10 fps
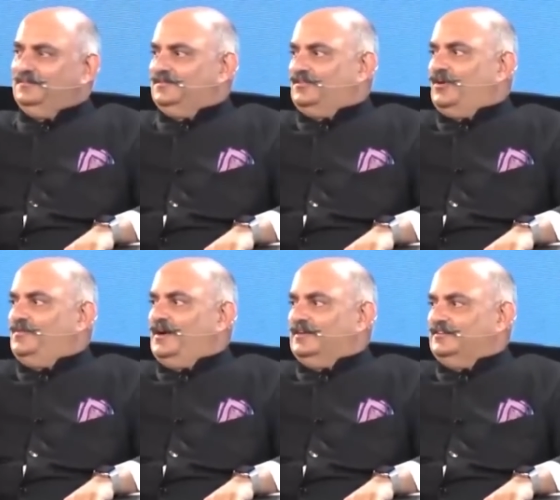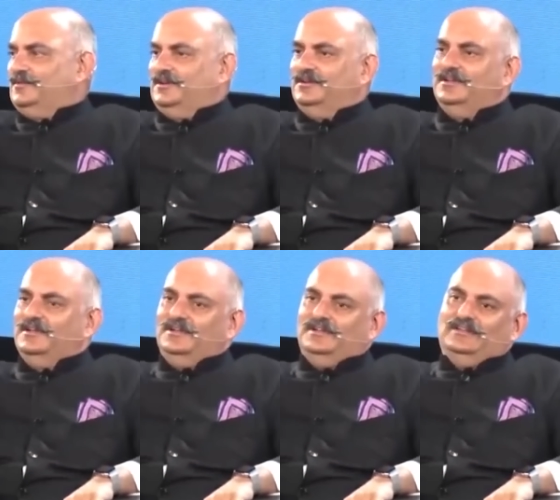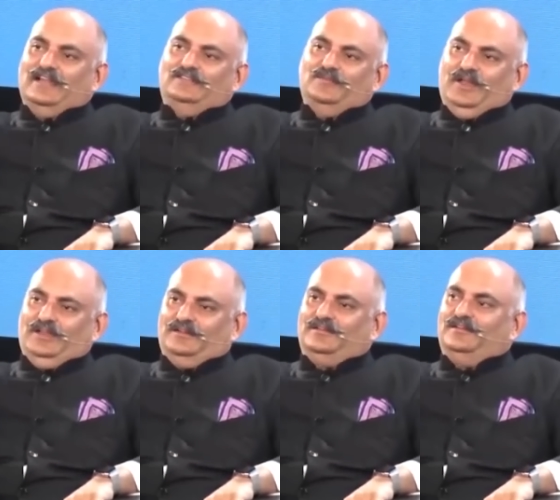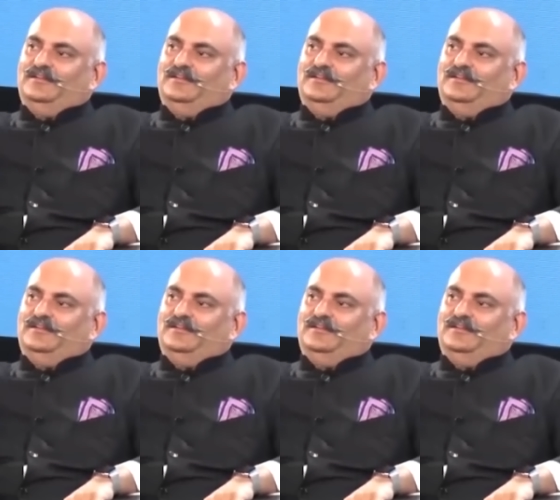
stock markets have been decimated.